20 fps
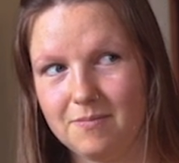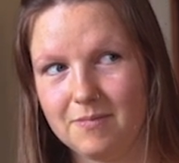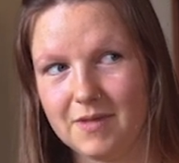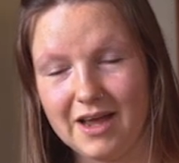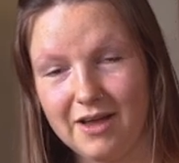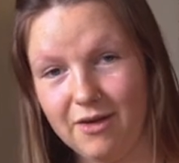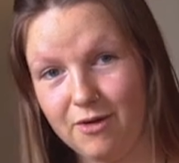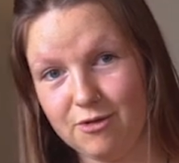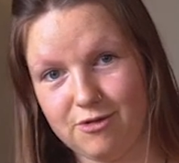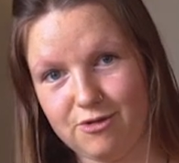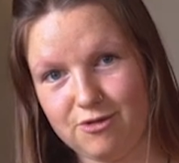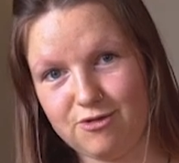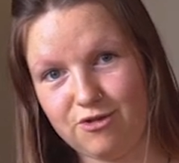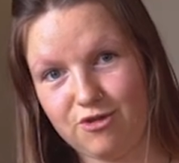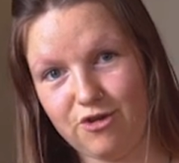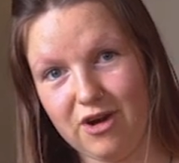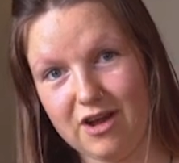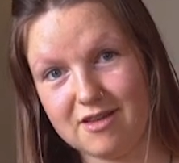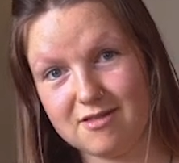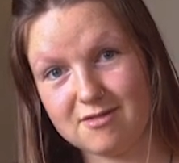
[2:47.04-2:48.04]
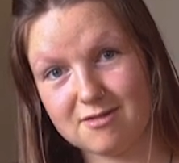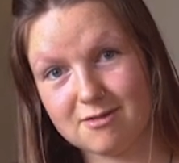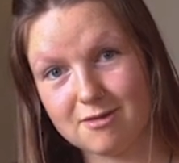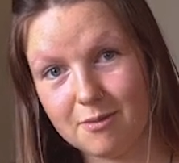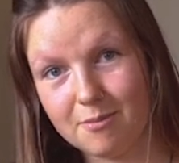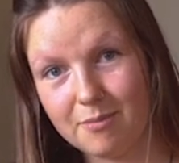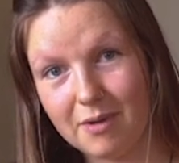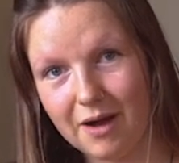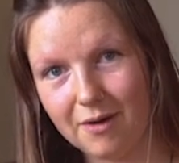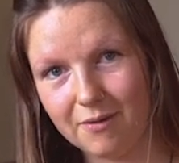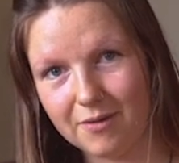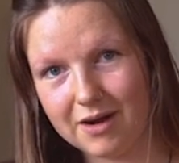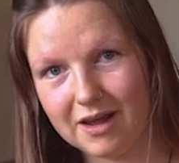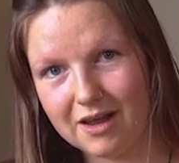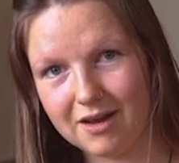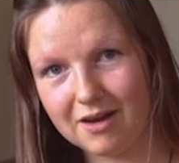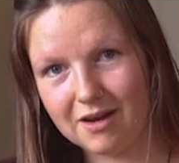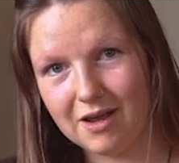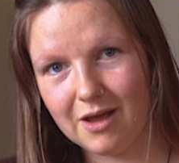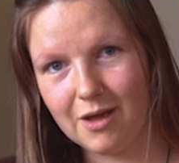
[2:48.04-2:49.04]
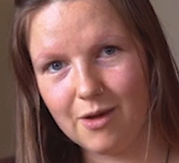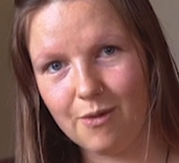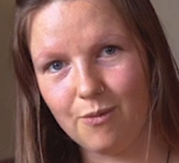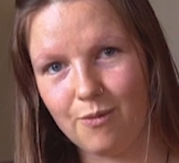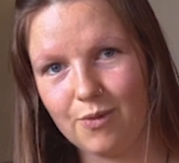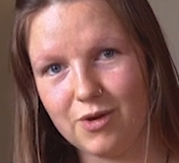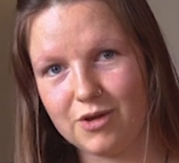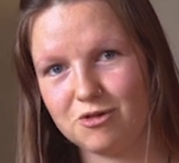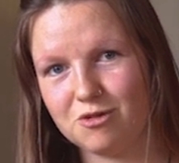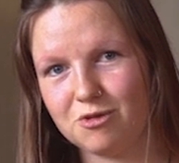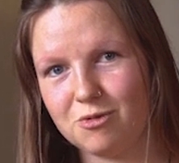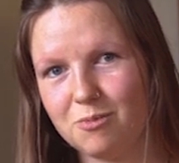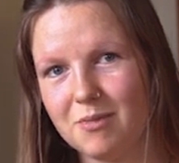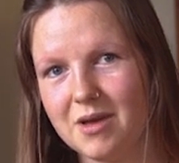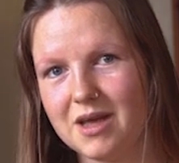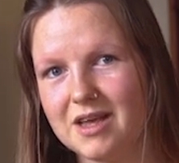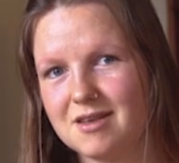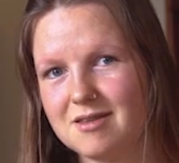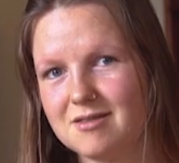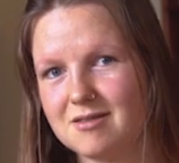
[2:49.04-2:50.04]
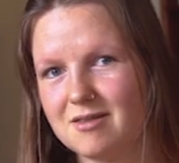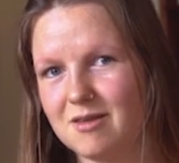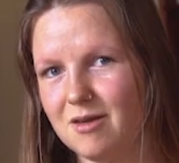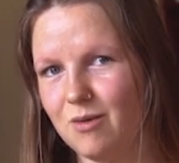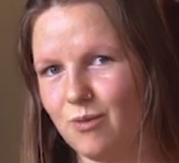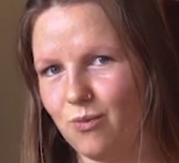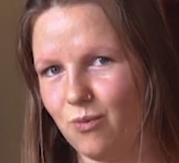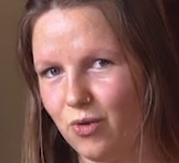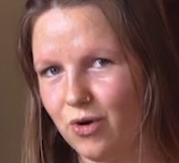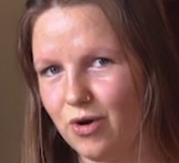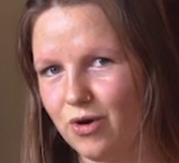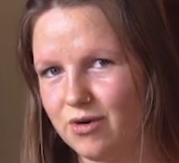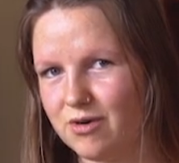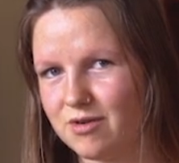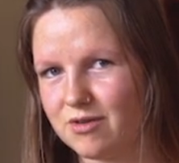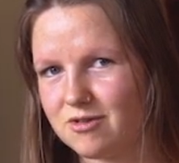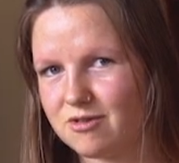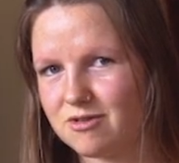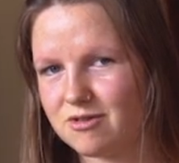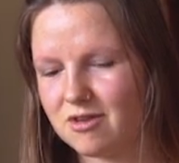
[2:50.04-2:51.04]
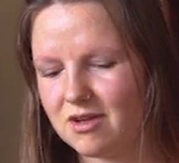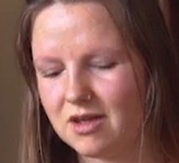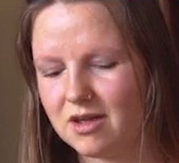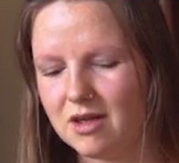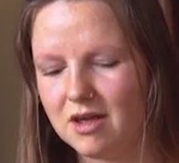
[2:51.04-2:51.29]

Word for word: I also stress about it, which makes it worse